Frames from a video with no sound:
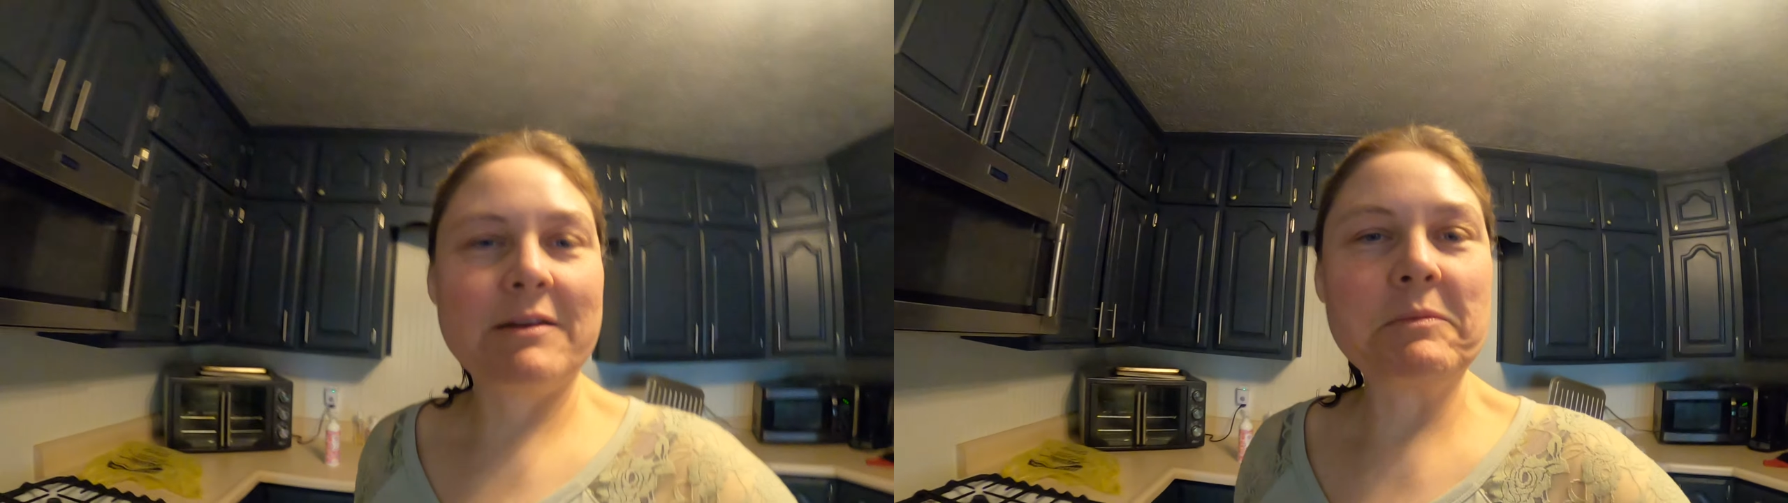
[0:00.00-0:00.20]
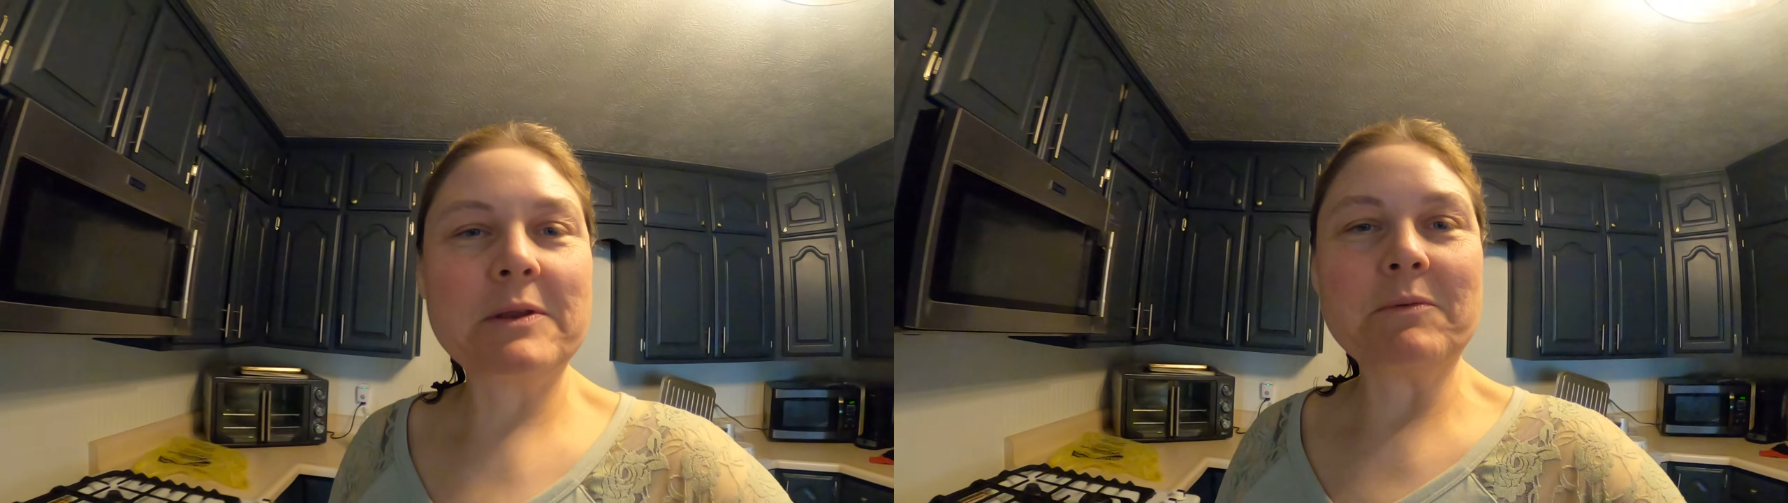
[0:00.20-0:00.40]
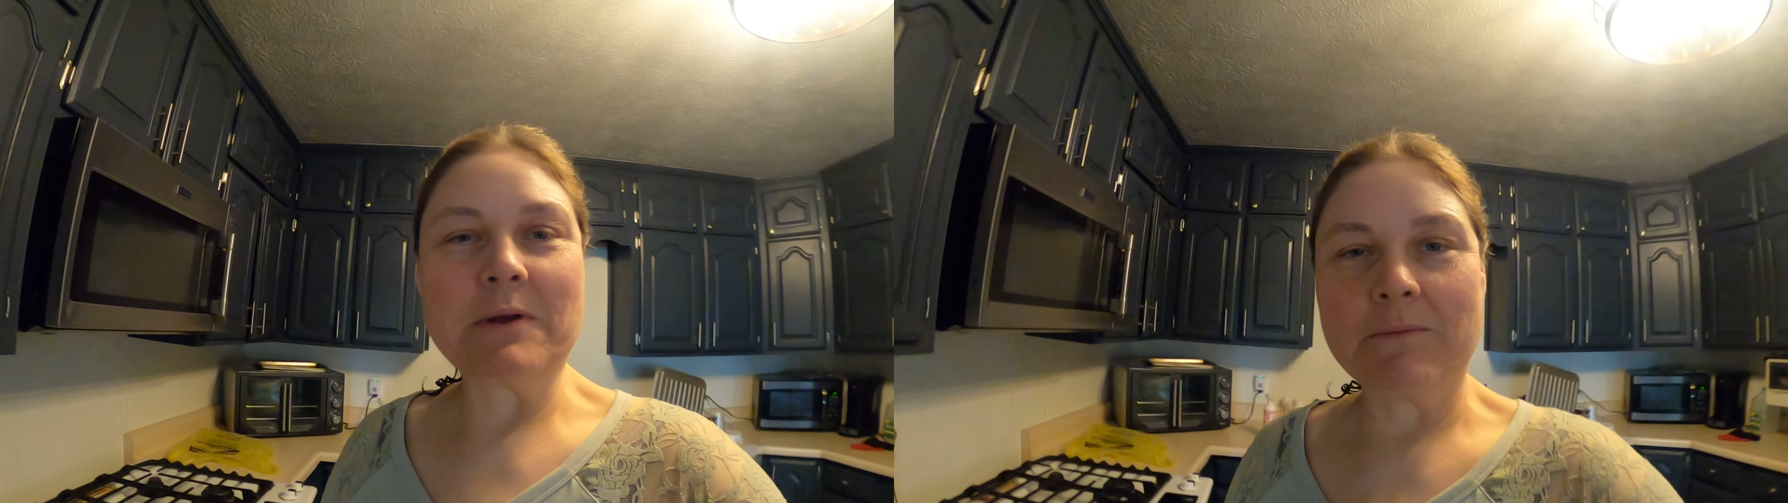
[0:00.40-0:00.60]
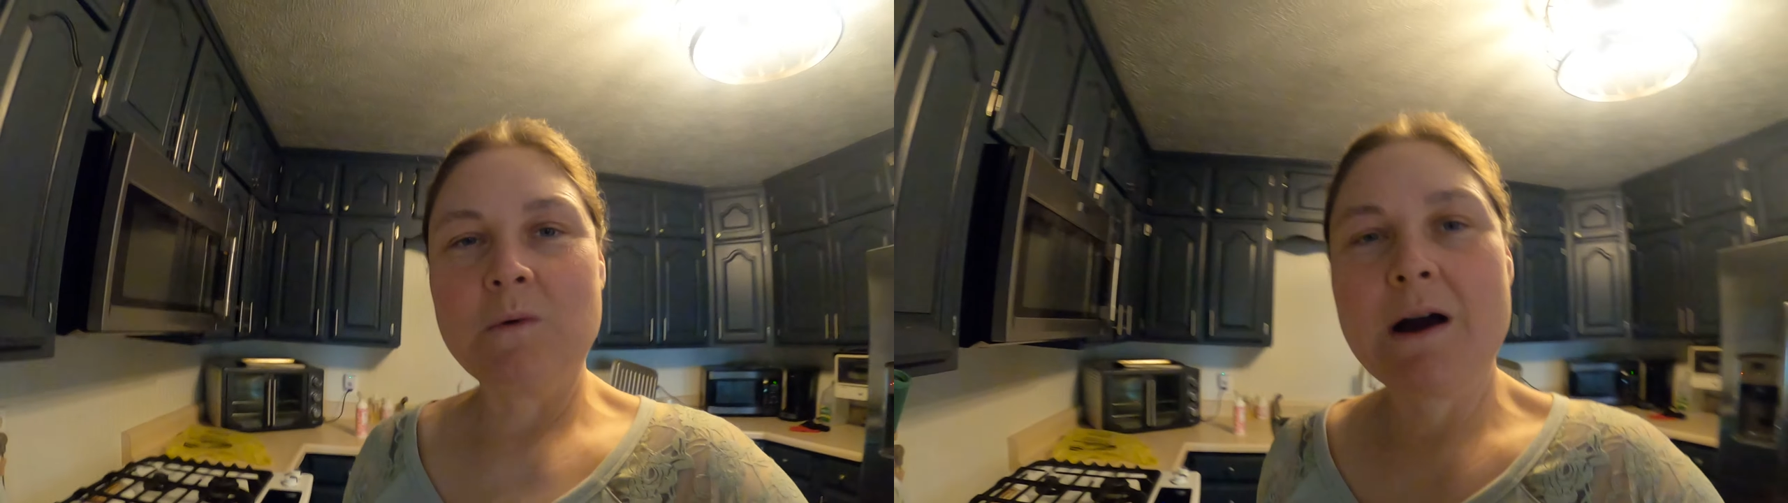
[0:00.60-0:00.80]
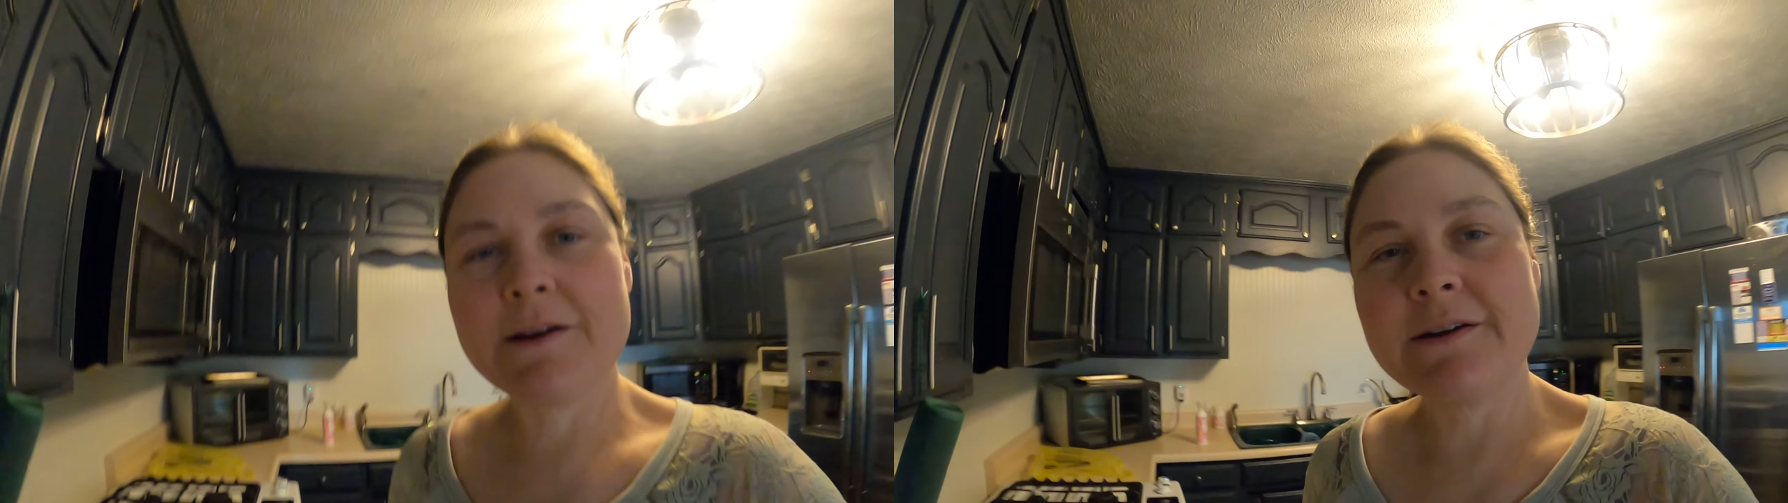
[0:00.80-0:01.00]
I'm gonna
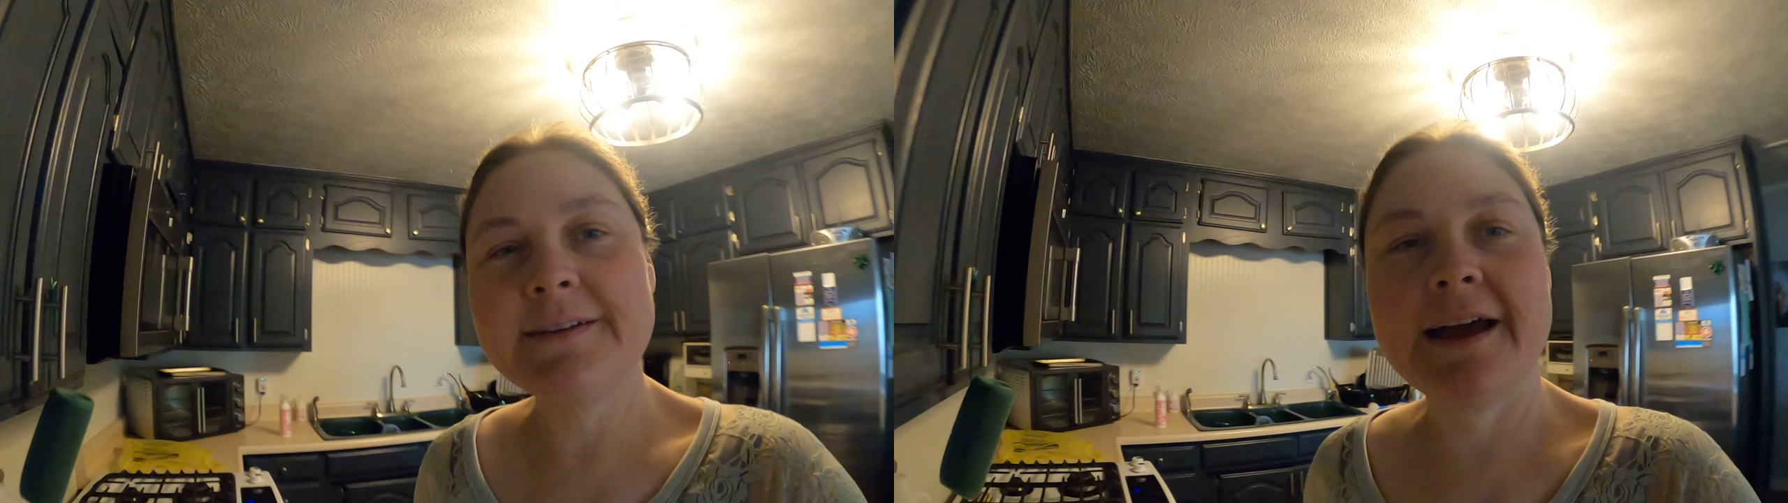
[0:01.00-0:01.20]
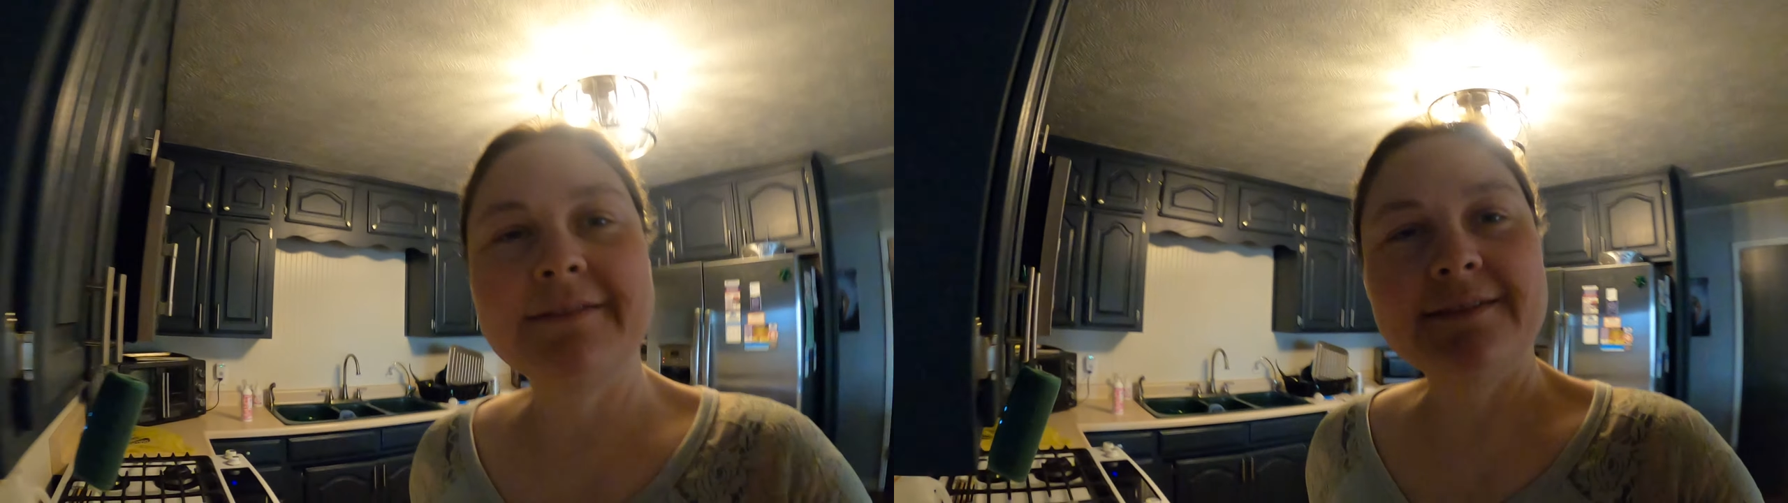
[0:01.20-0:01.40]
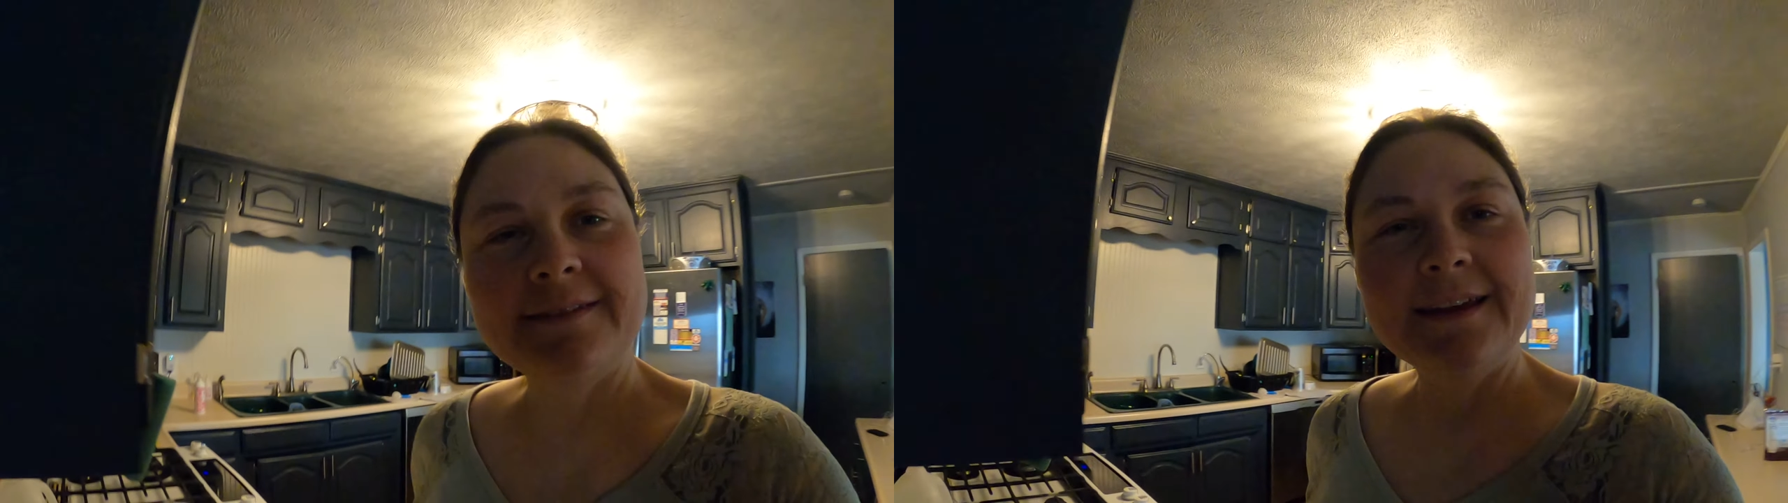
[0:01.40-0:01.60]
run water down the